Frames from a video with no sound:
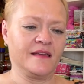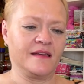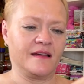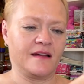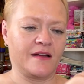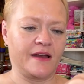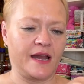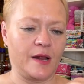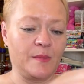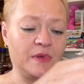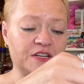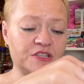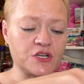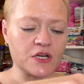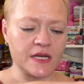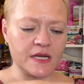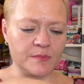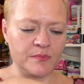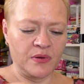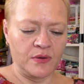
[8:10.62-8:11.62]
All right, I'm going to
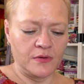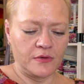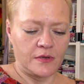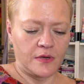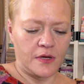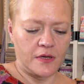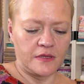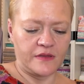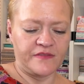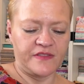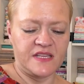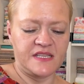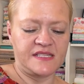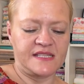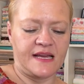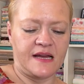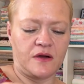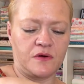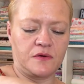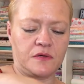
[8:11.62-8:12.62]
try to pull all of this
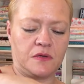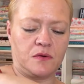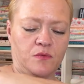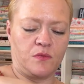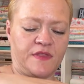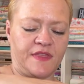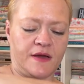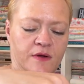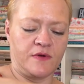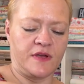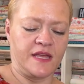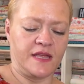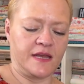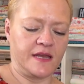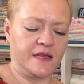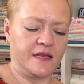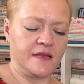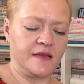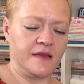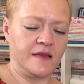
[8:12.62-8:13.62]
out without
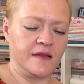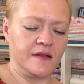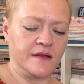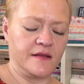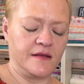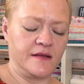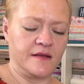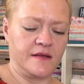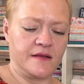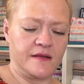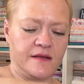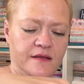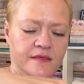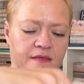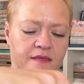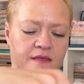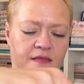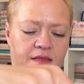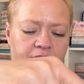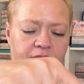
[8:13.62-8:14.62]
getting
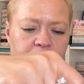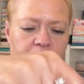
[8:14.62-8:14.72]
the